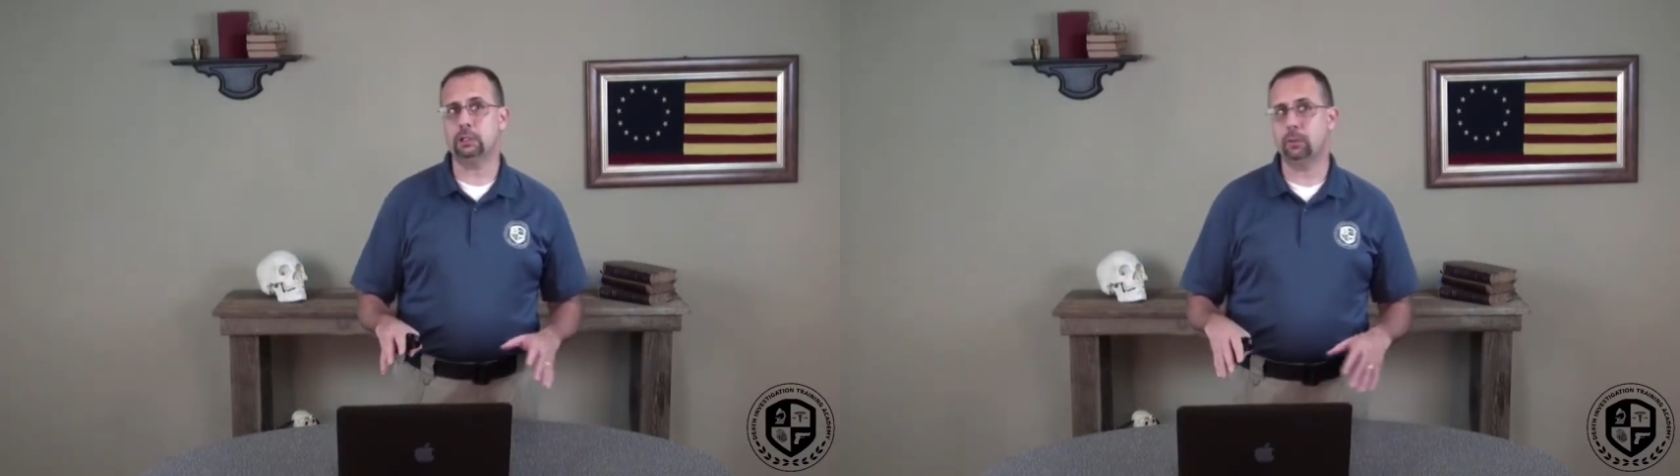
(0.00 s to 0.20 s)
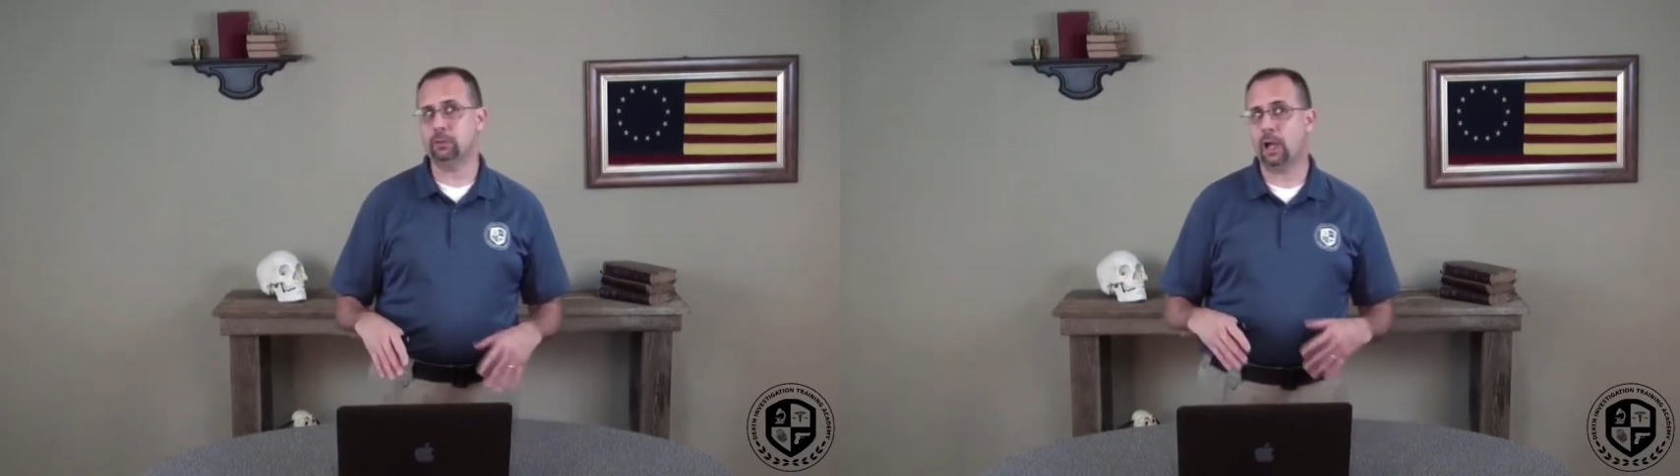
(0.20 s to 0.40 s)

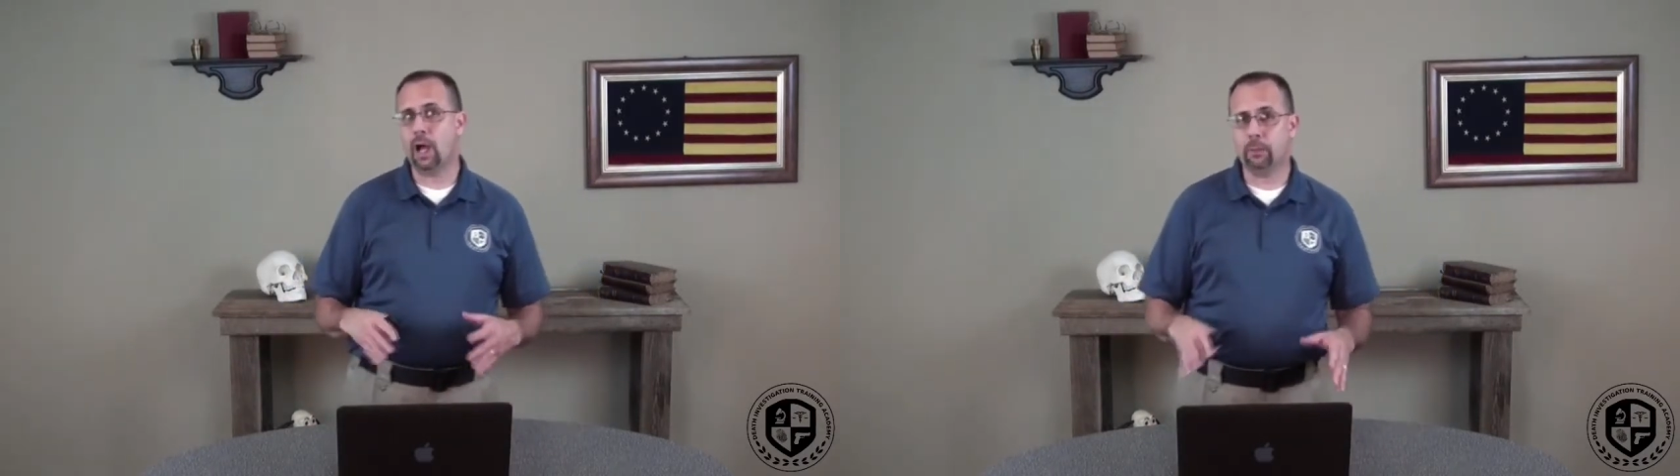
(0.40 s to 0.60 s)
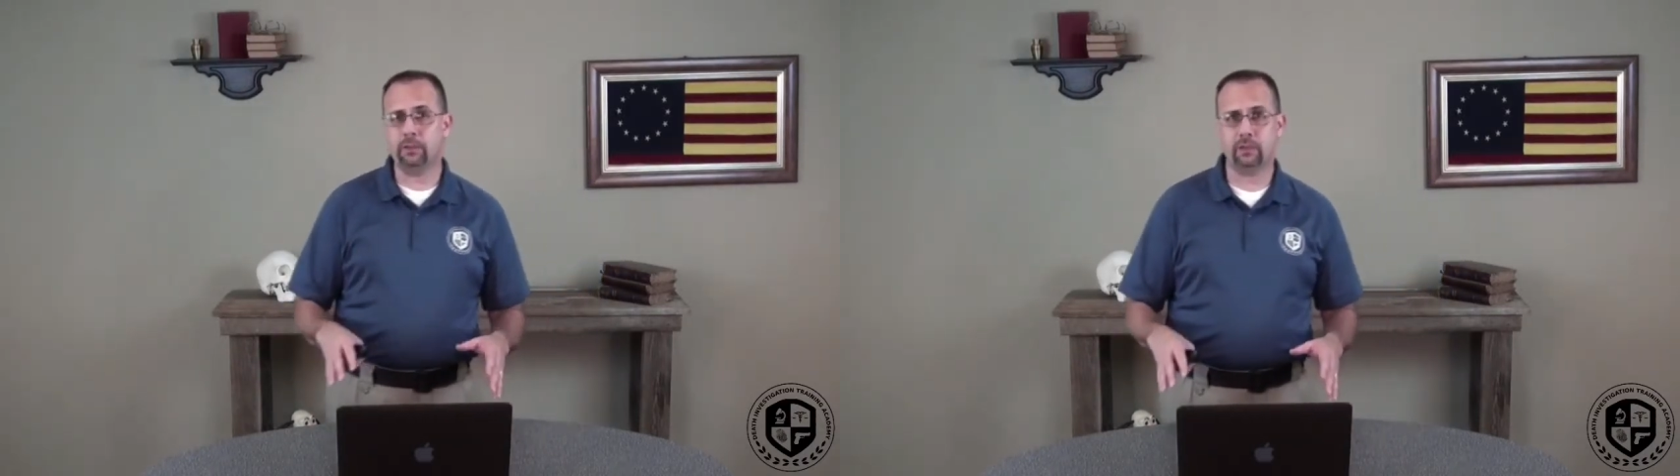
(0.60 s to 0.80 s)
that there was a
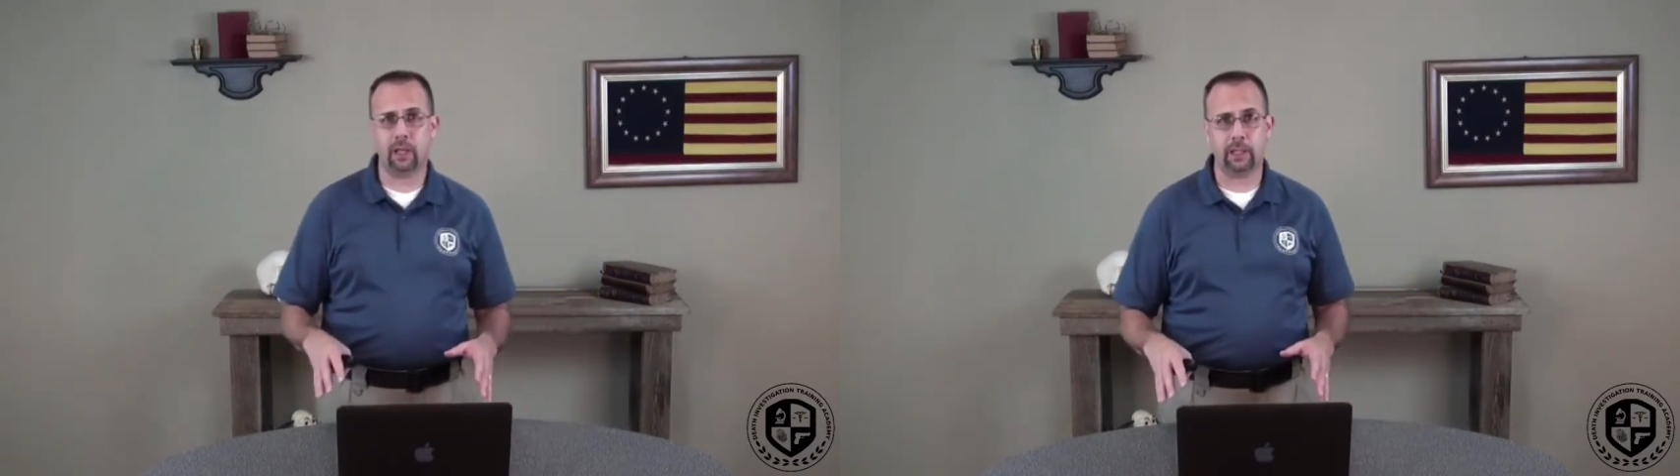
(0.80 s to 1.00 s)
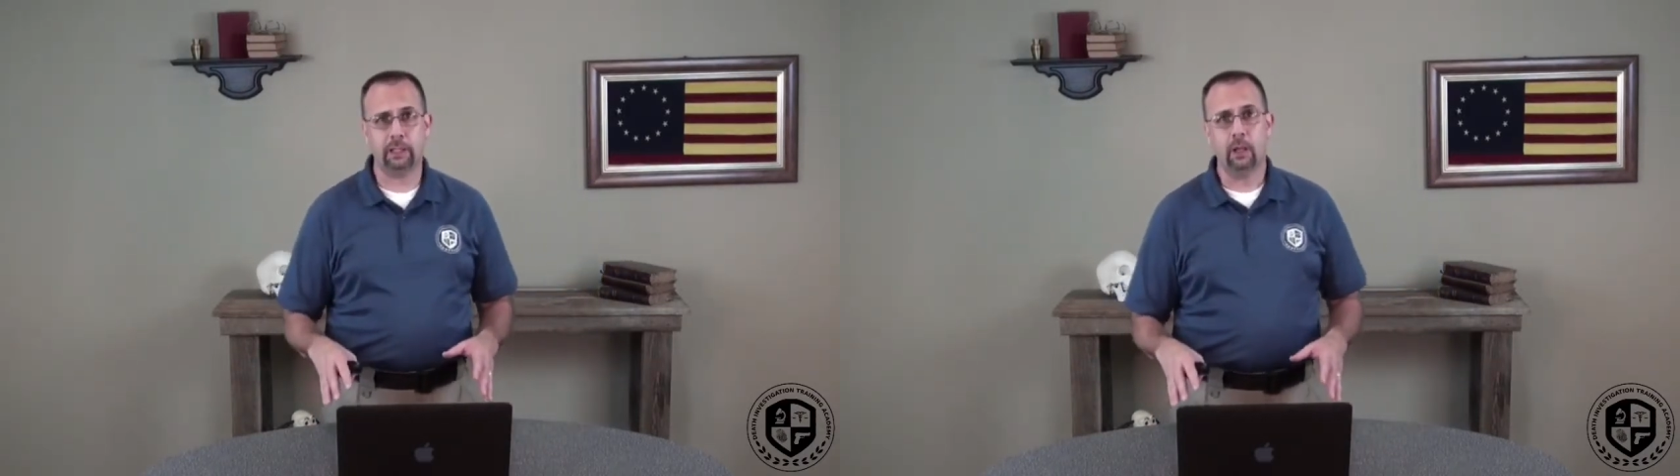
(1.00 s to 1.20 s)

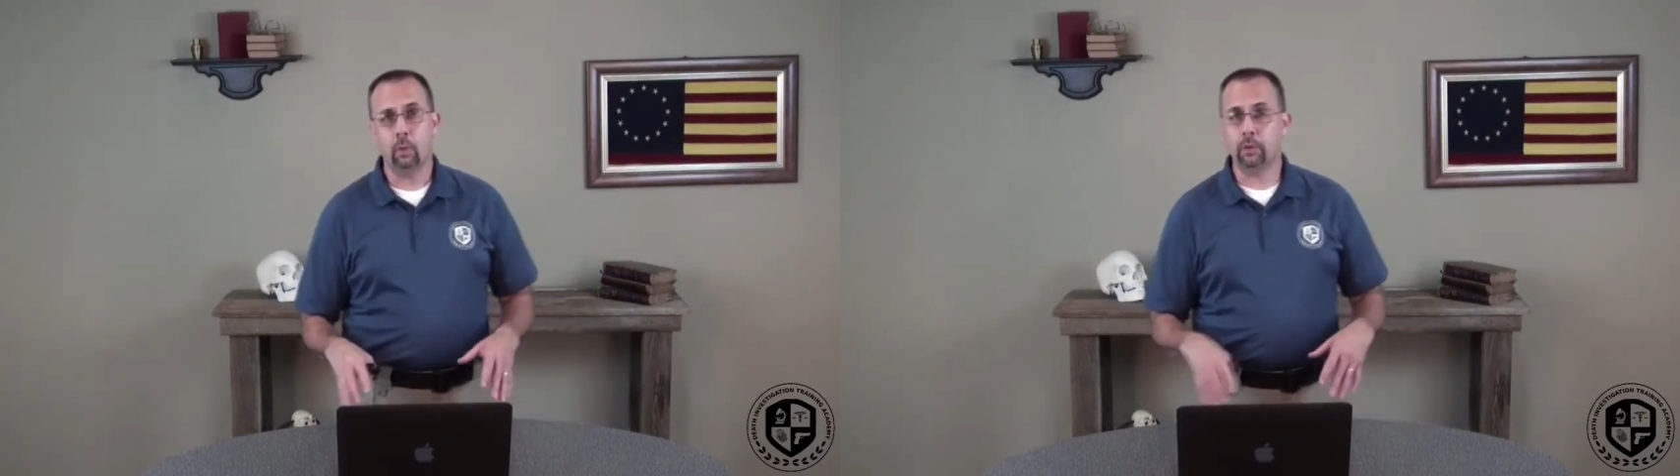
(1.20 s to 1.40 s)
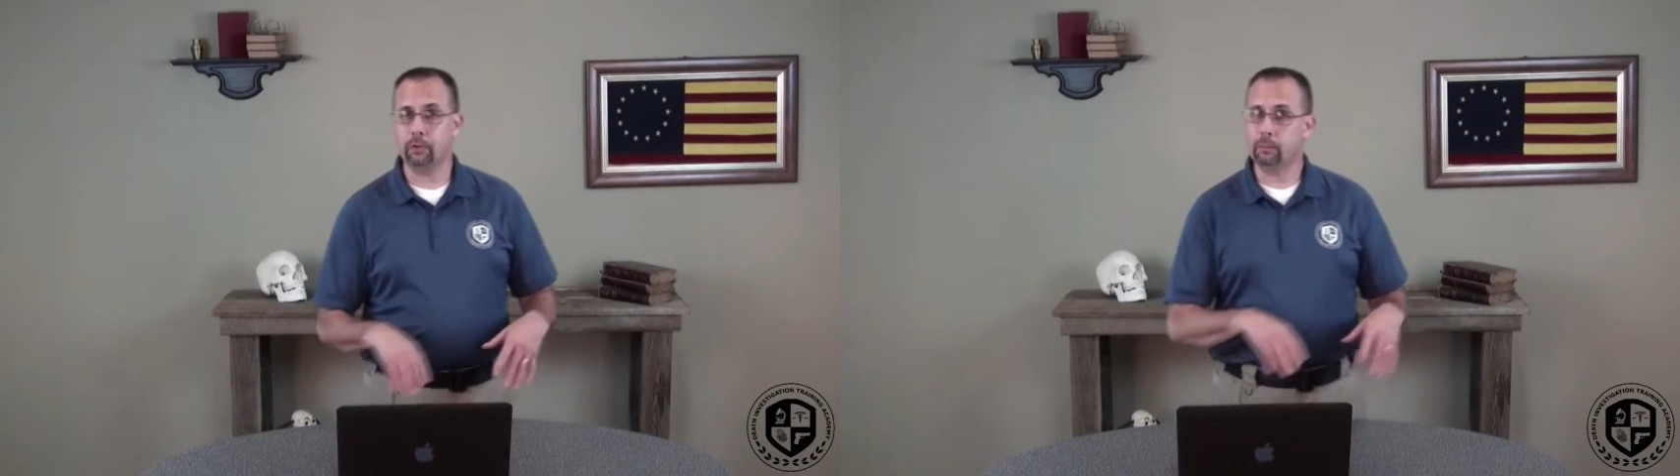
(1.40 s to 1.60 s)
homicide,
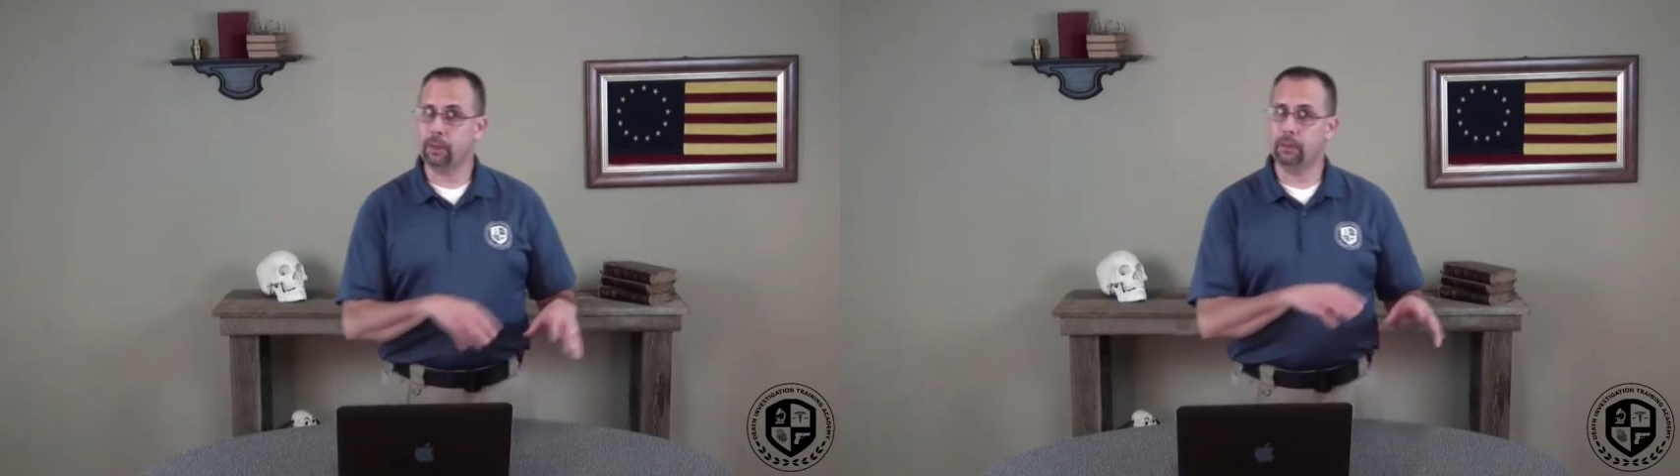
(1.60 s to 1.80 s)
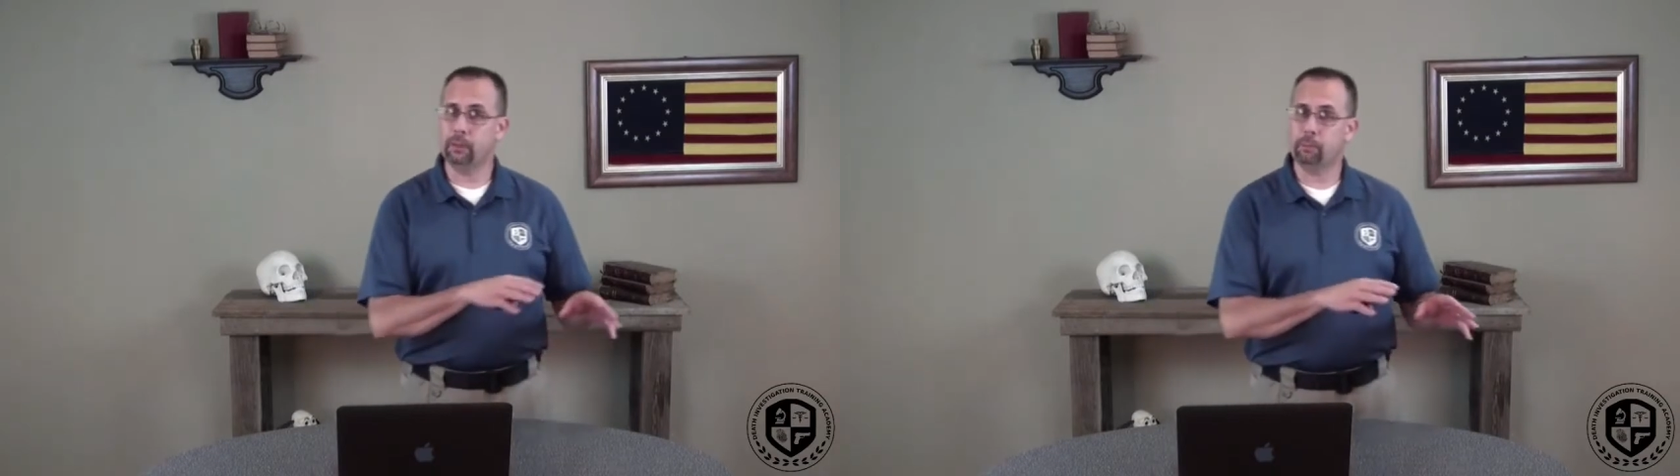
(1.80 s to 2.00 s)
whether it be